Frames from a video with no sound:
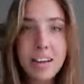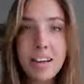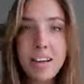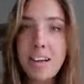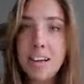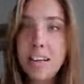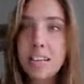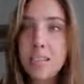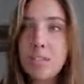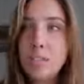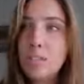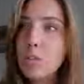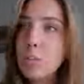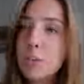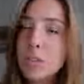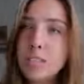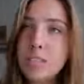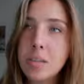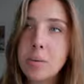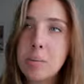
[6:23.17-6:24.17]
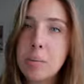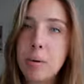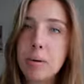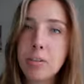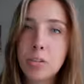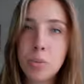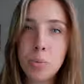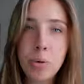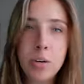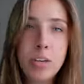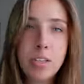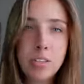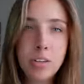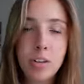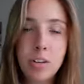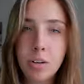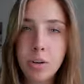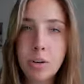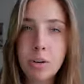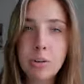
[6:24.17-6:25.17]
It's super simple, super easy to
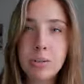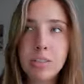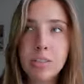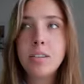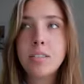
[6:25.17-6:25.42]
use.